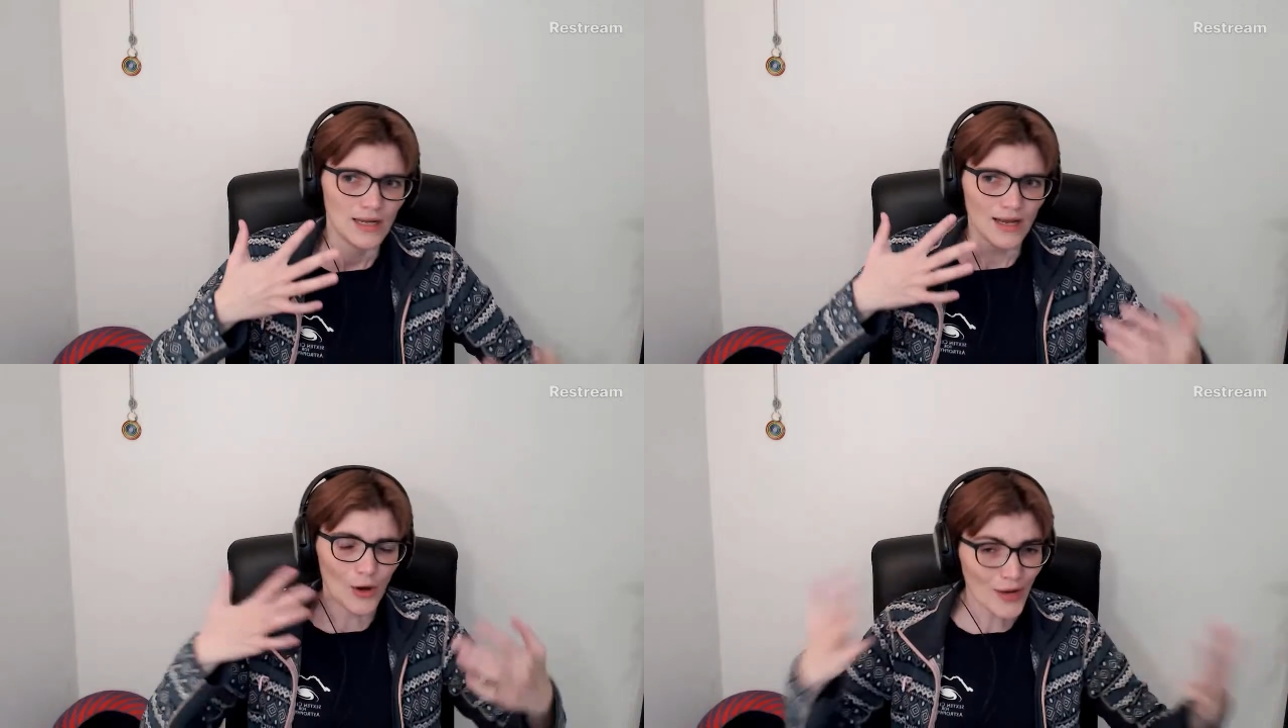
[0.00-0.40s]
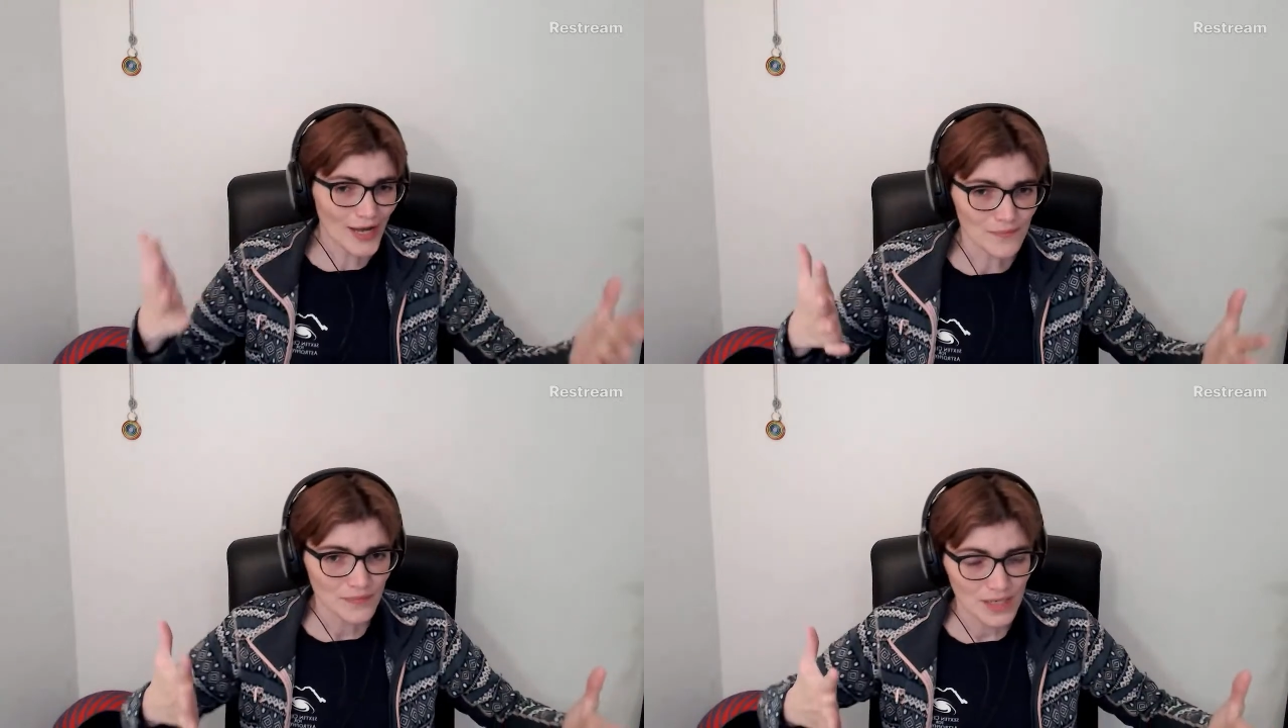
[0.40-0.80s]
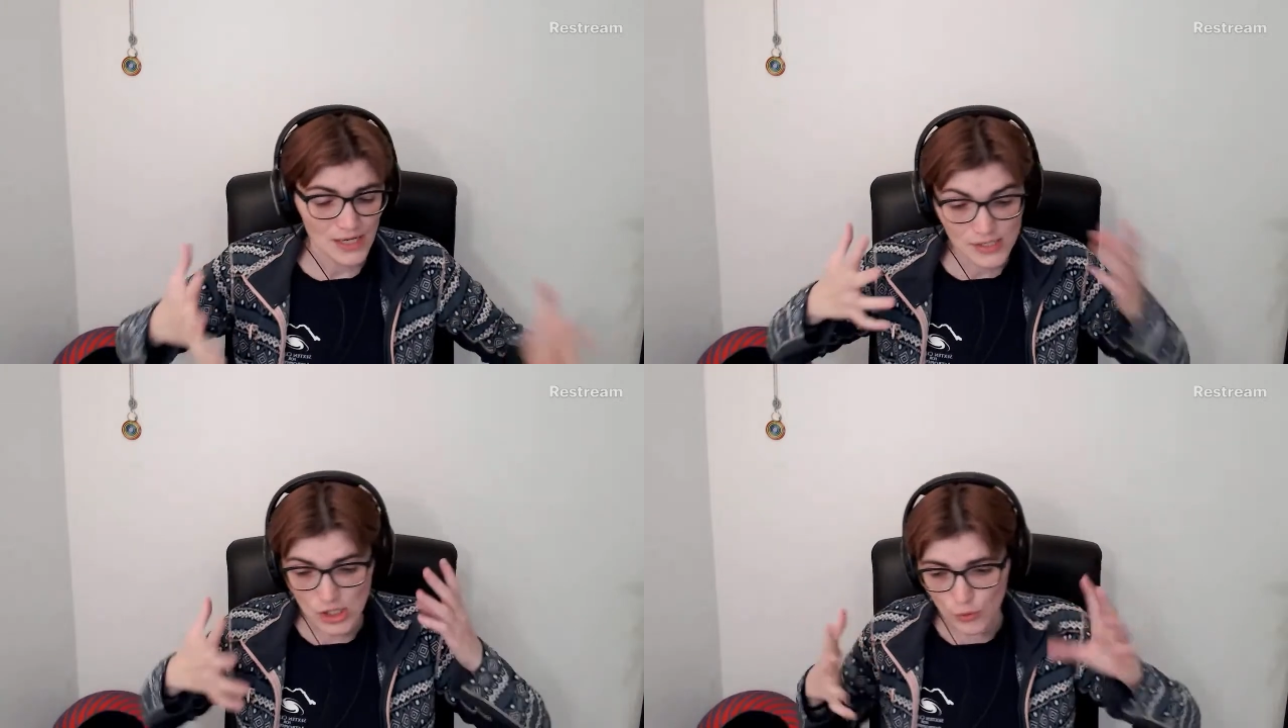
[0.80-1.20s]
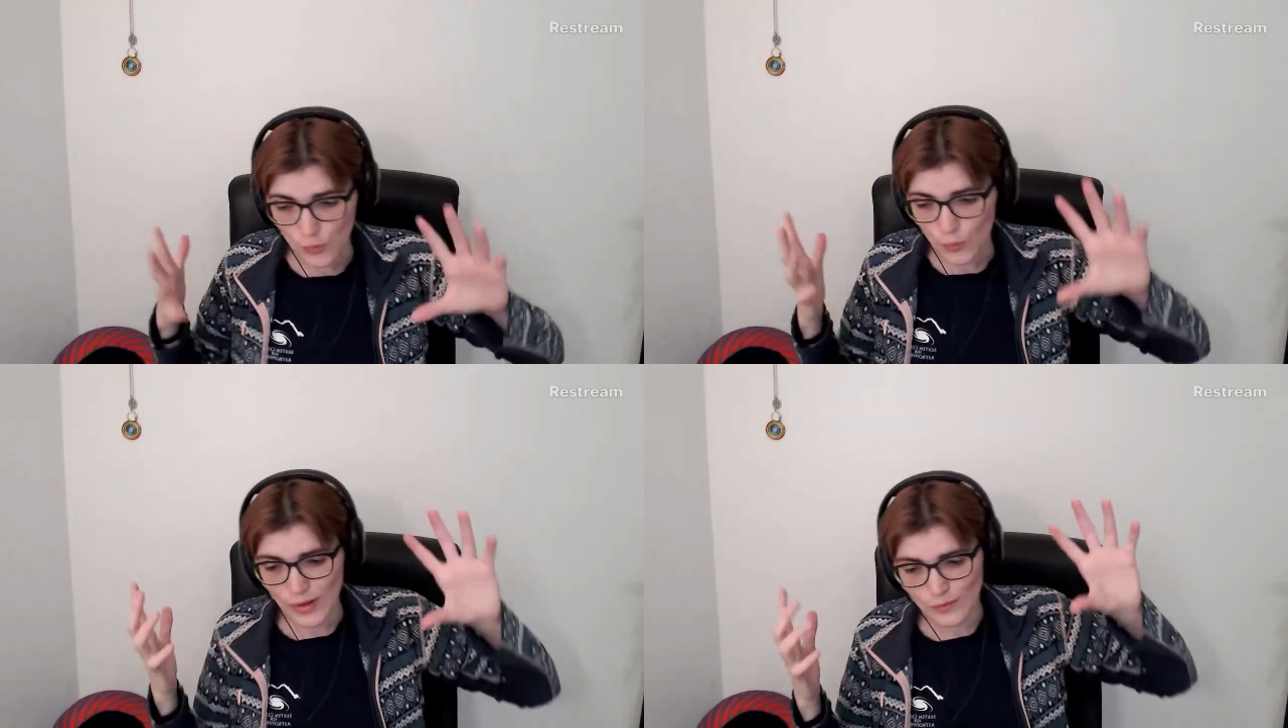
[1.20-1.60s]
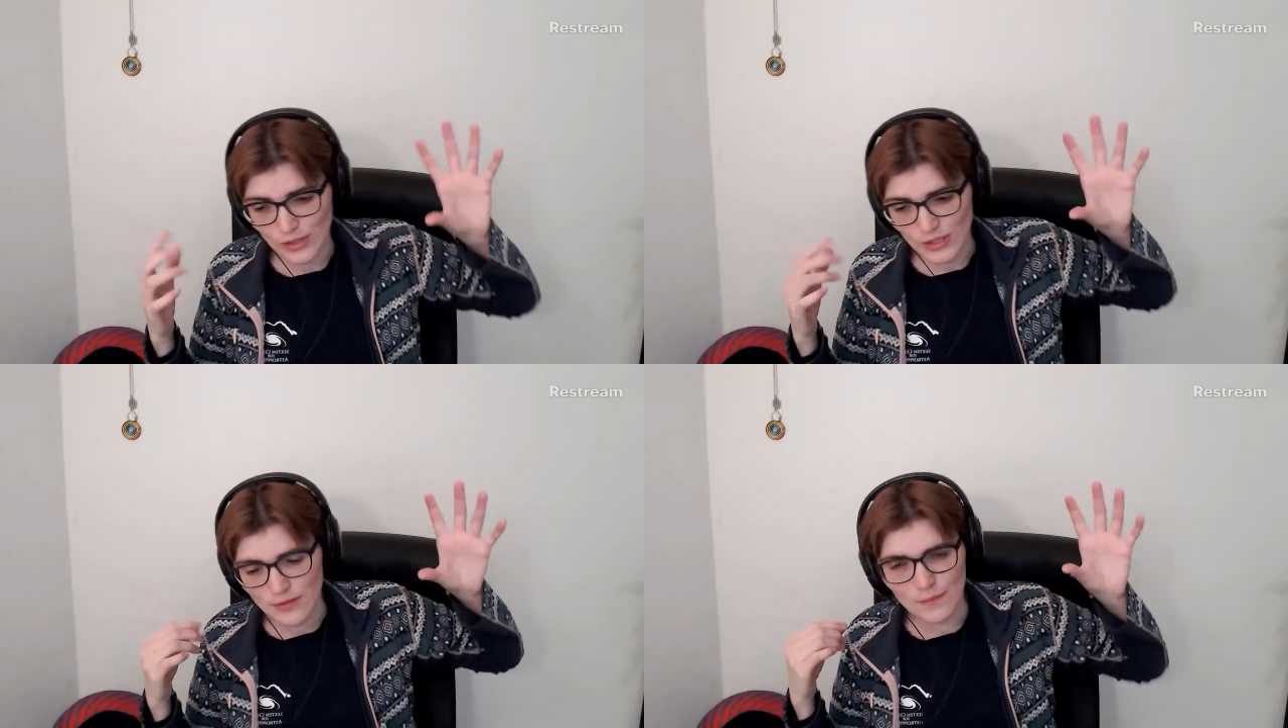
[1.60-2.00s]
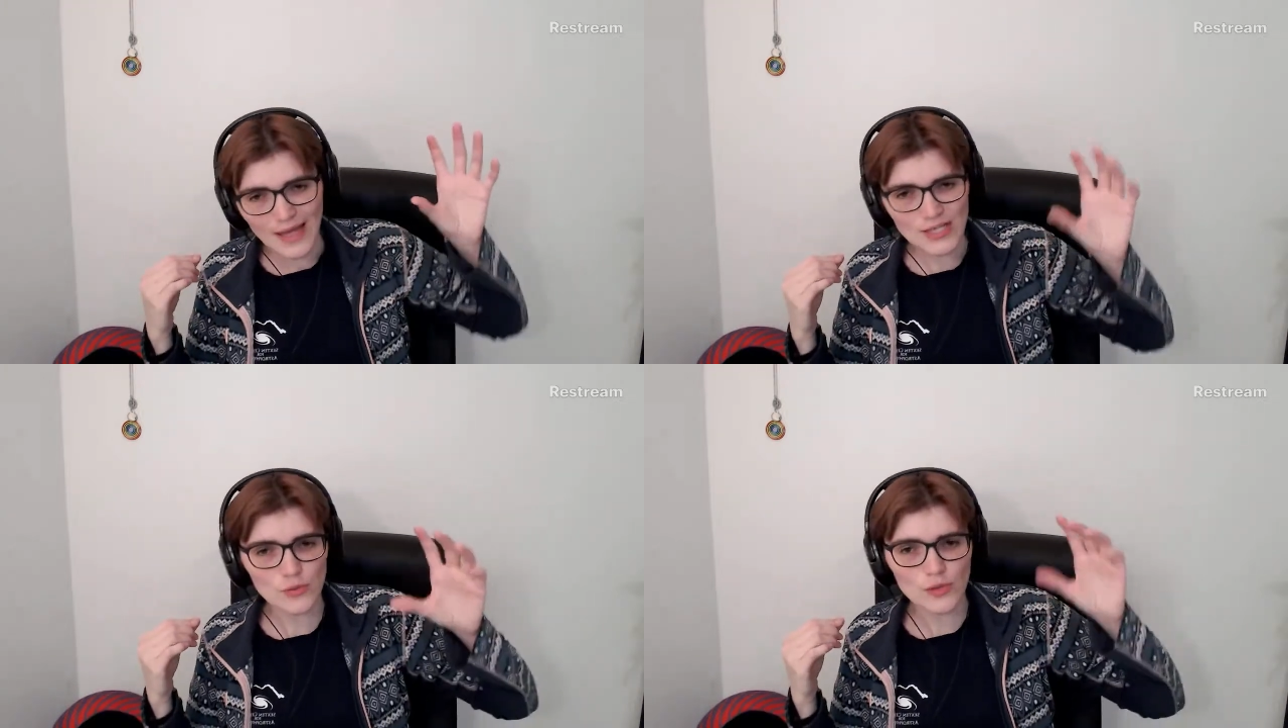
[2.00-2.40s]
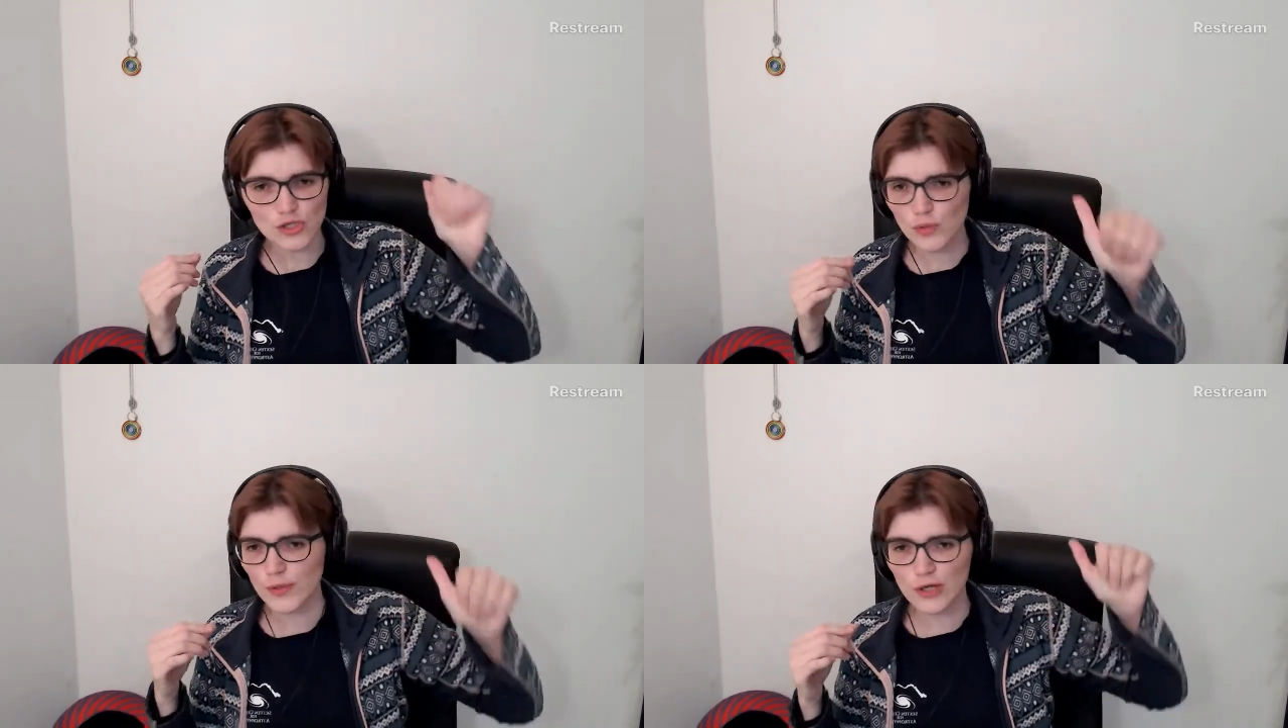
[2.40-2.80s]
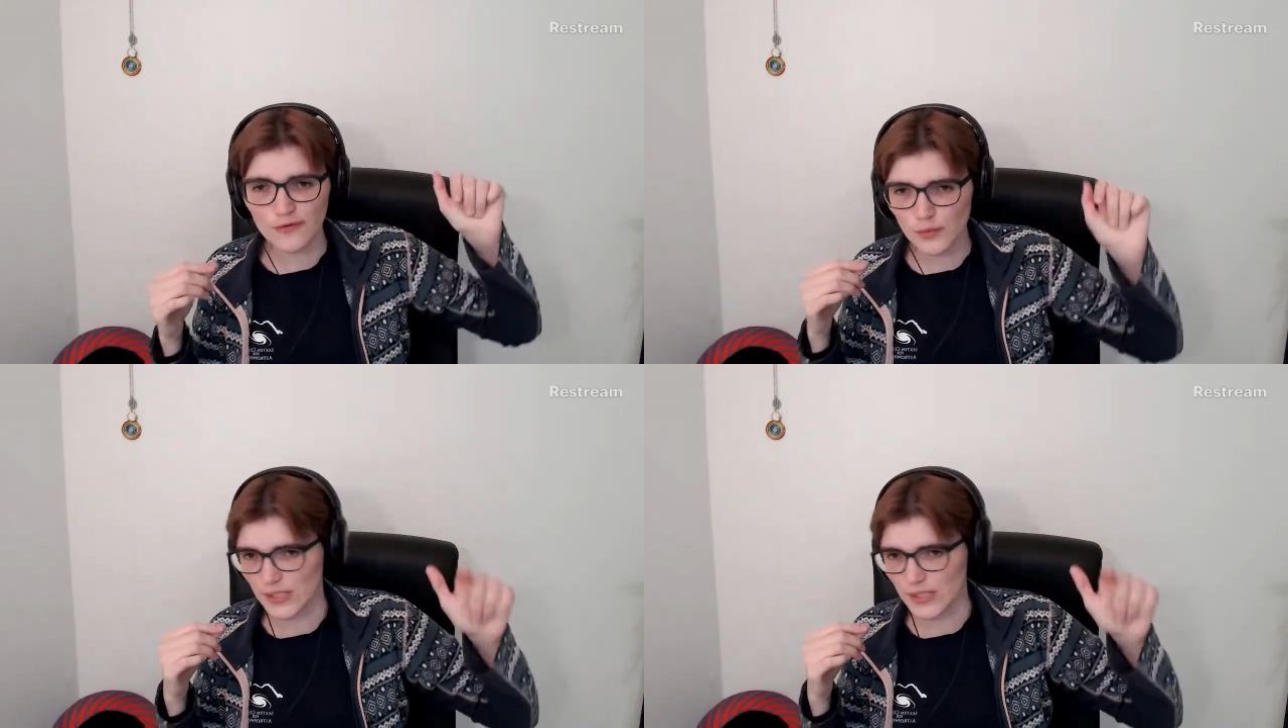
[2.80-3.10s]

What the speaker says: Okay, so when we measure with supernova,